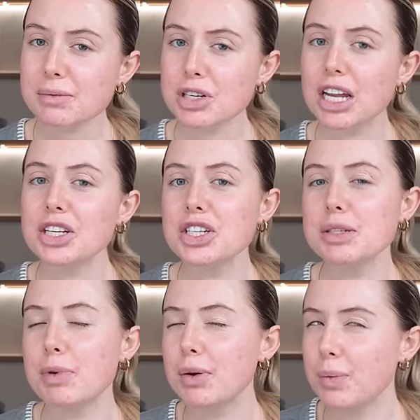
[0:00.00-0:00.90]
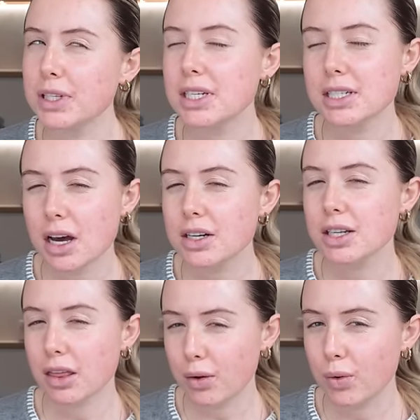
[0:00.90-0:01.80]
some challenges, but it wasn't as hard as
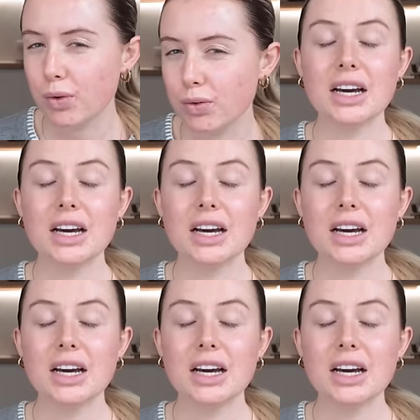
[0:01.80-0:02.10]
I thought.